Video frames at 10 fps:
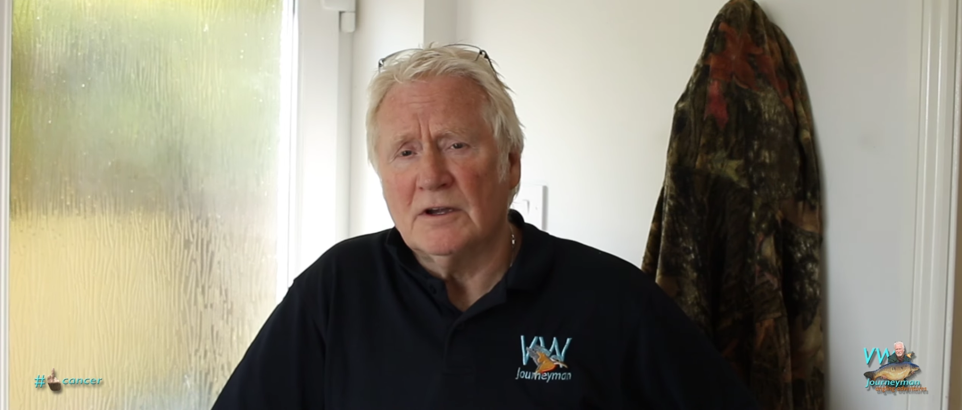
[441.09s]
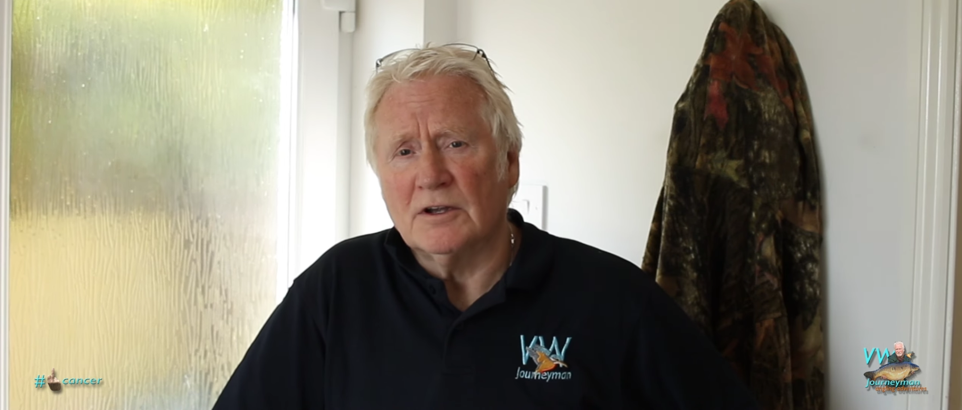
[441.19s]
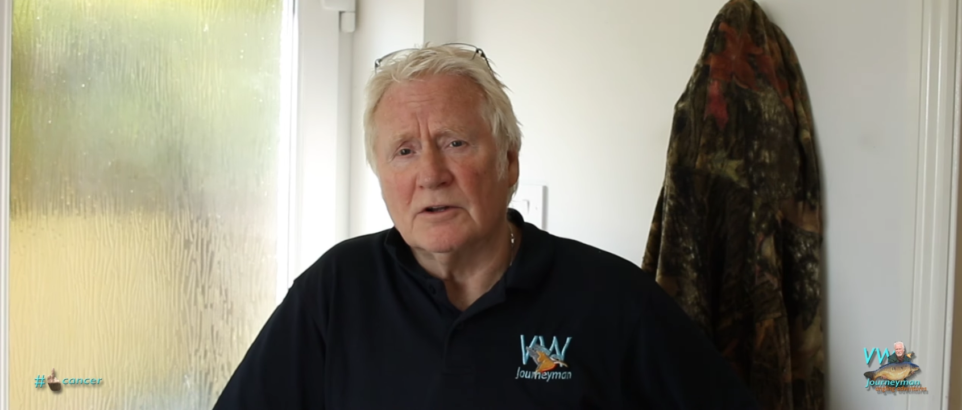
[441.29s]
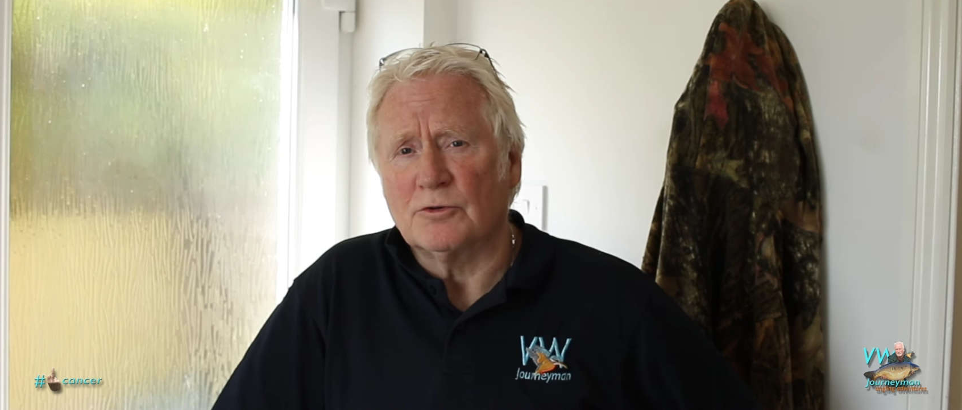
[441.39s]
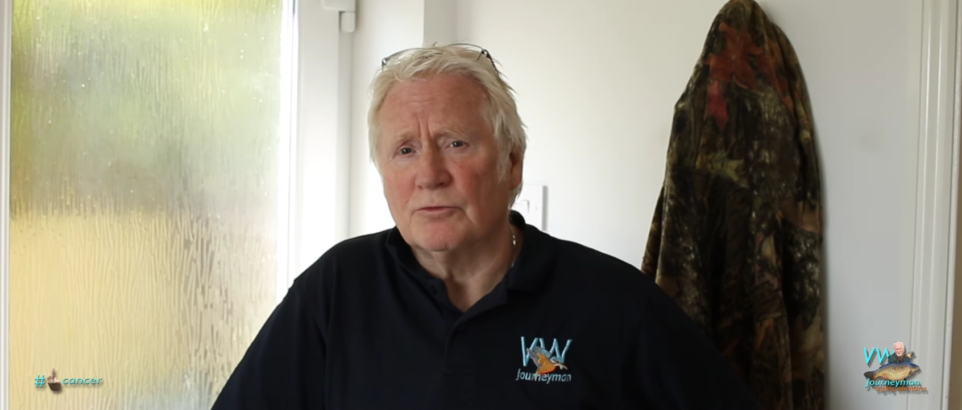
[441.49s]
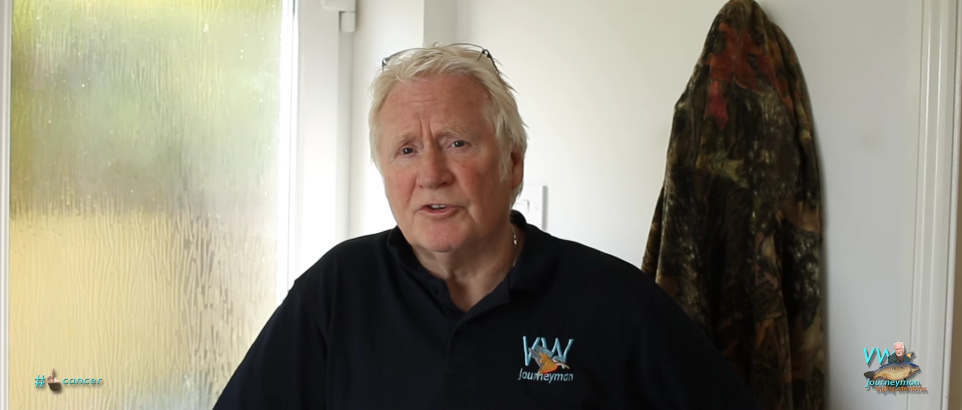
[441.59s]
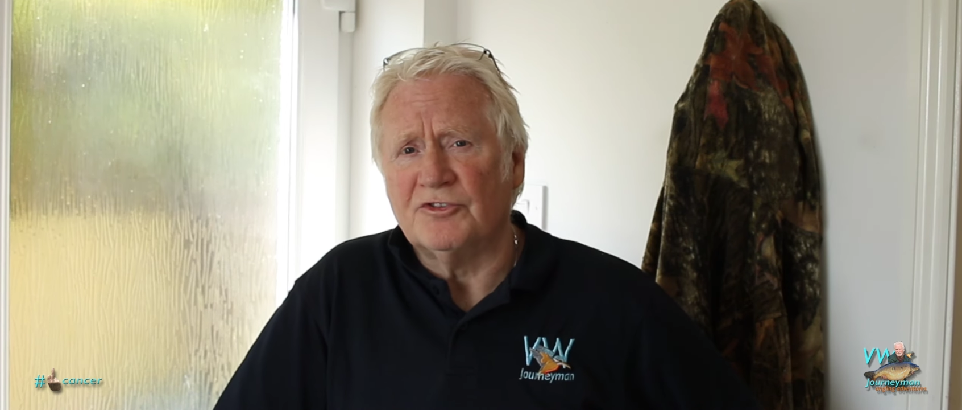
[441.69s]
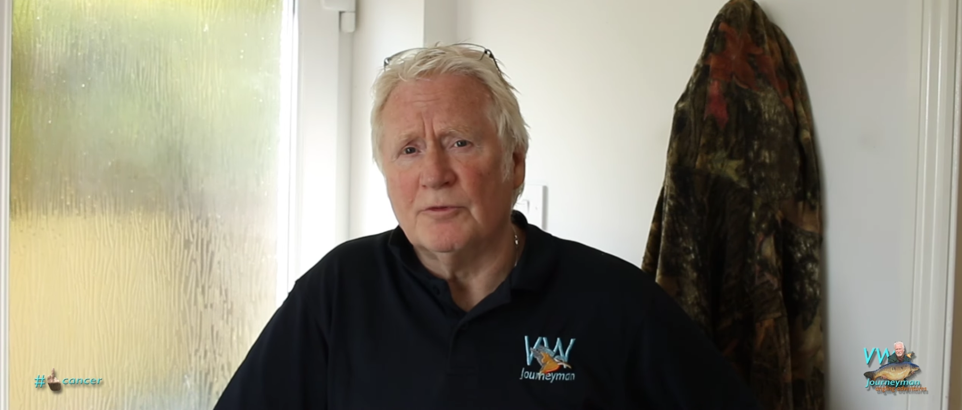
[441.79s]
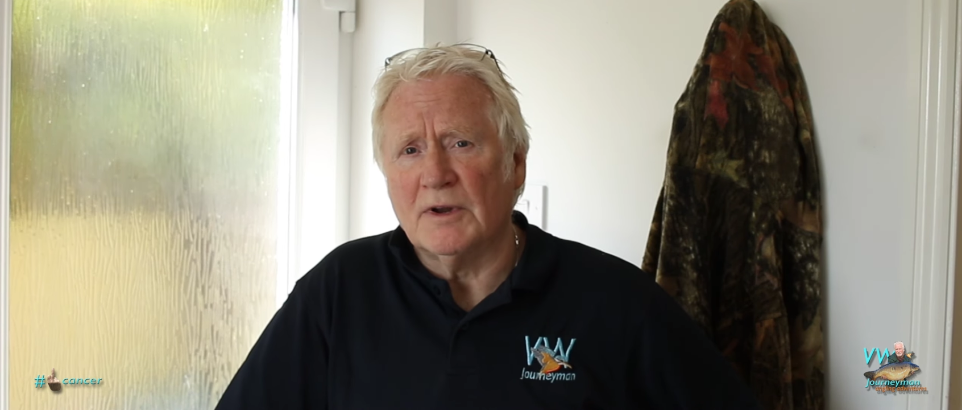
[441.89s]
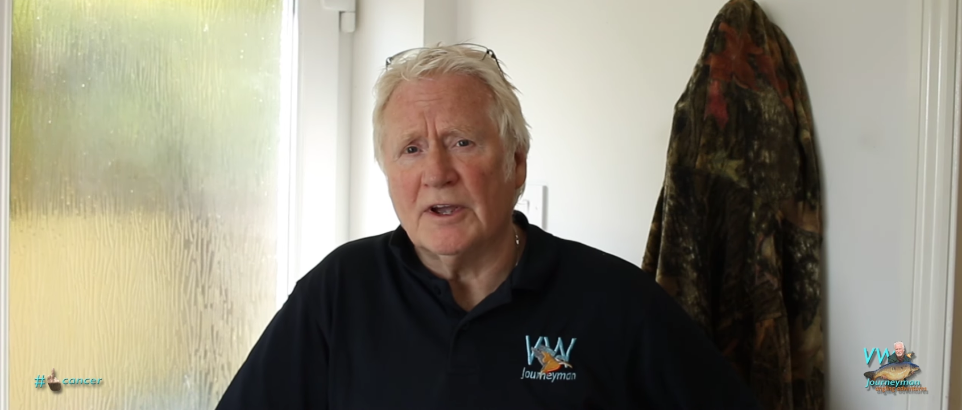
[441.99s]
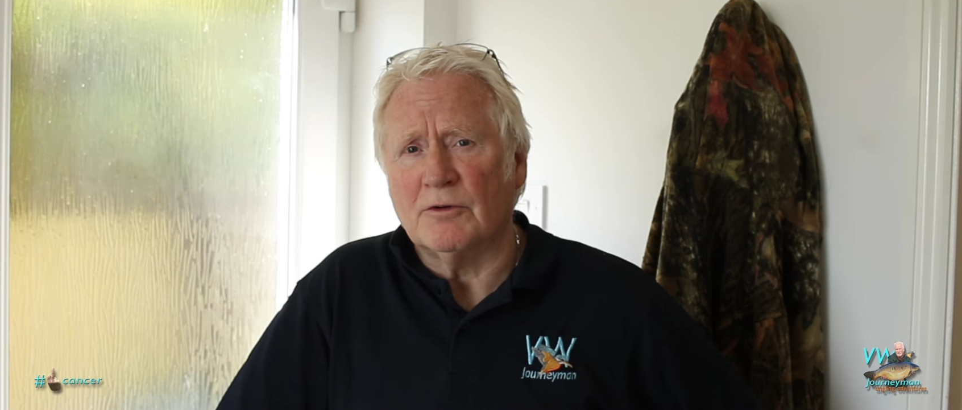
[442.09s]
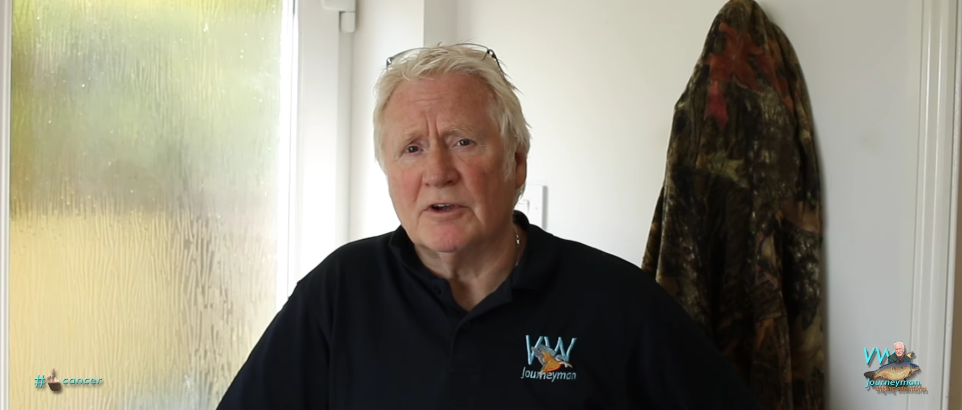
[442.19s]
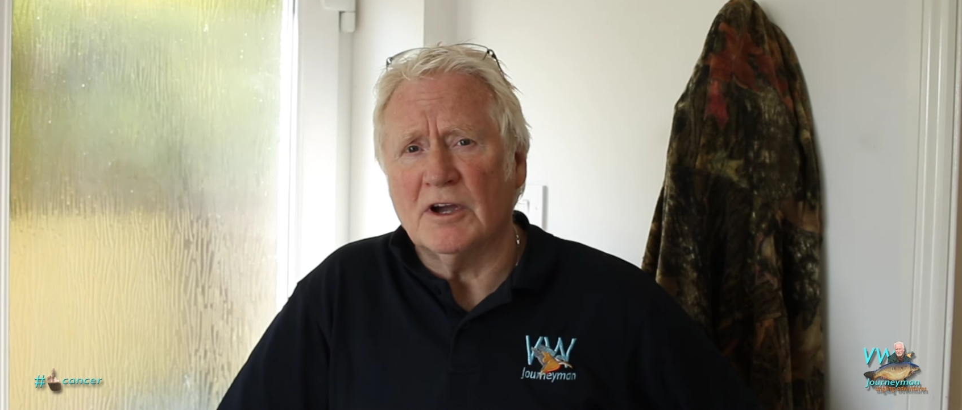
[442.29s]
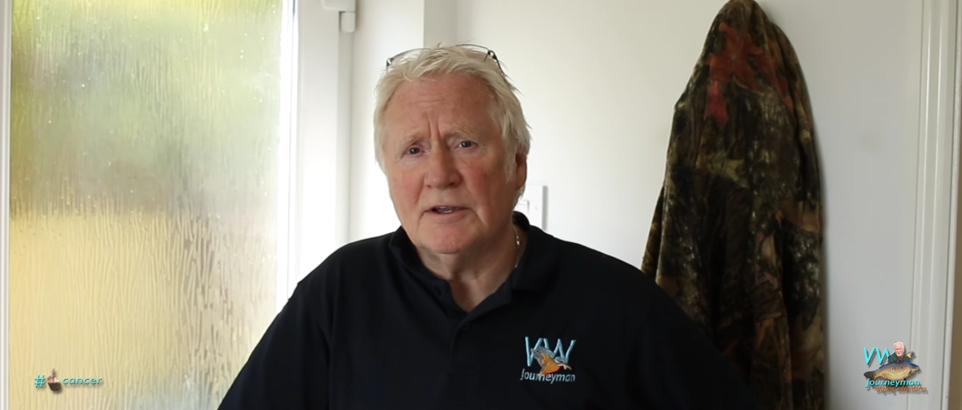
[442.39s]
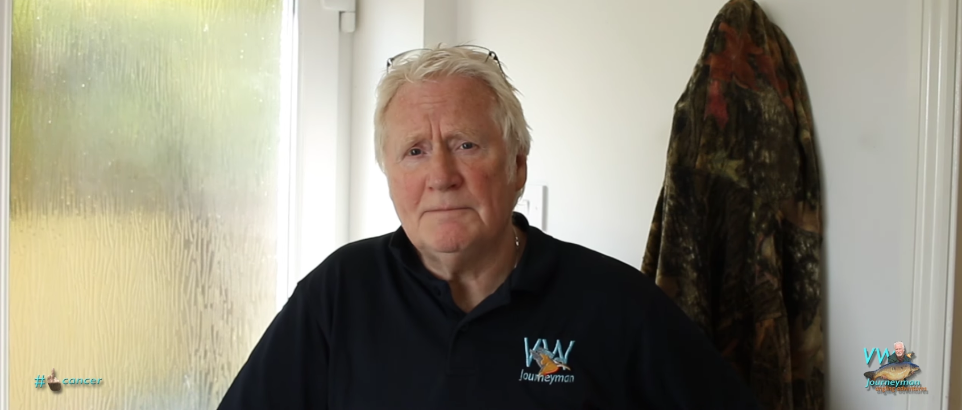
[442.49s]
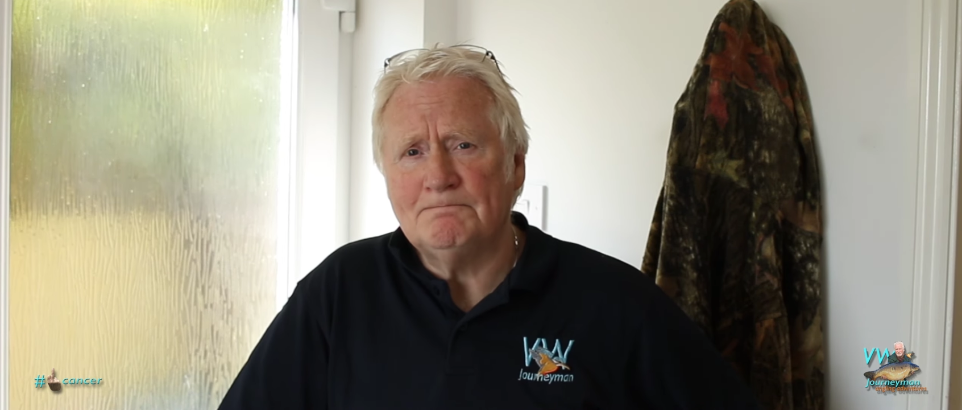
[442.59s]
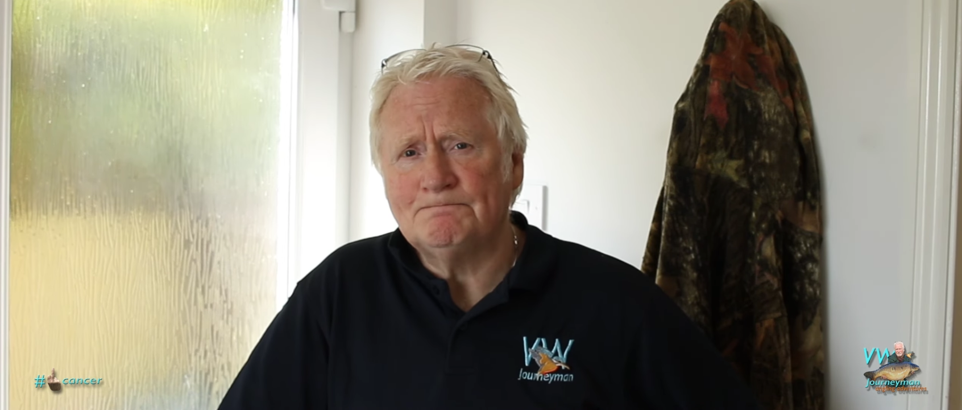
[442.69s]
it looked reasonably okay.